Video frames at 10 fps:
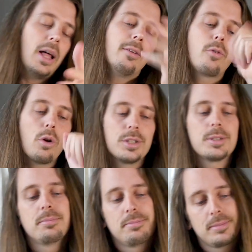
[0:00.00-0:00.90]
And of
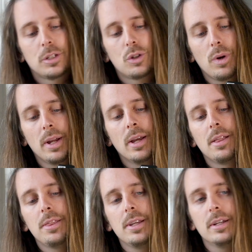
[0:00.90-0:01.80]
course, sorry,
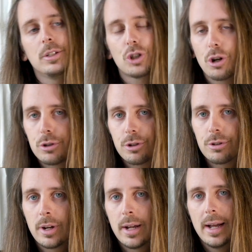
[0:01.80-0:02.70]
the
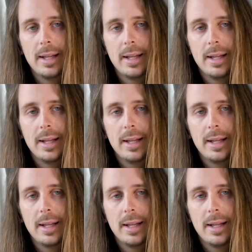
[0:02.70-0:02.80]
charger